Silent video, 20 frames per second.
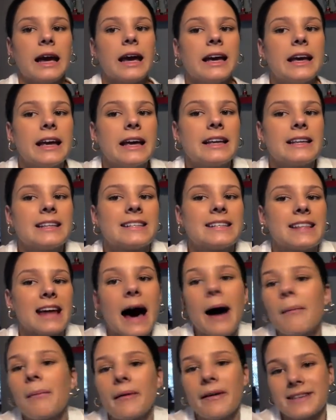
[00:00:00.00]
he's
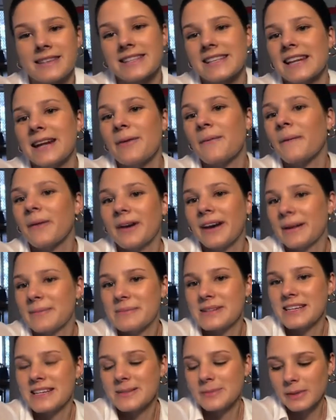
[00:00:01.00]
that person that he won't
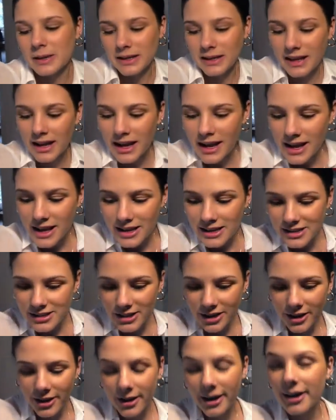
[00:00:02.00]
empty his bin.
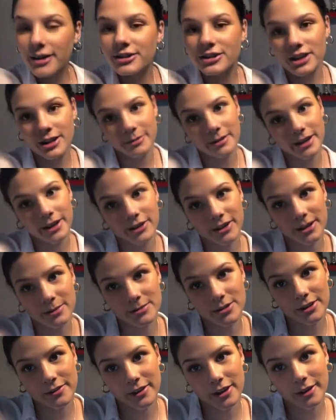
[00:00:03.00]
So I'll show you what I got him
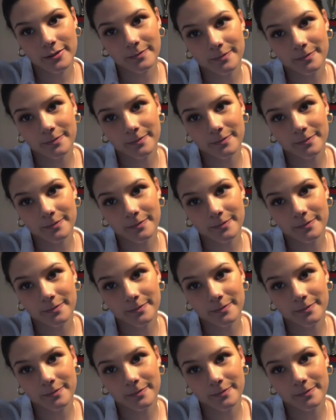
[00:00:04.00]
so far.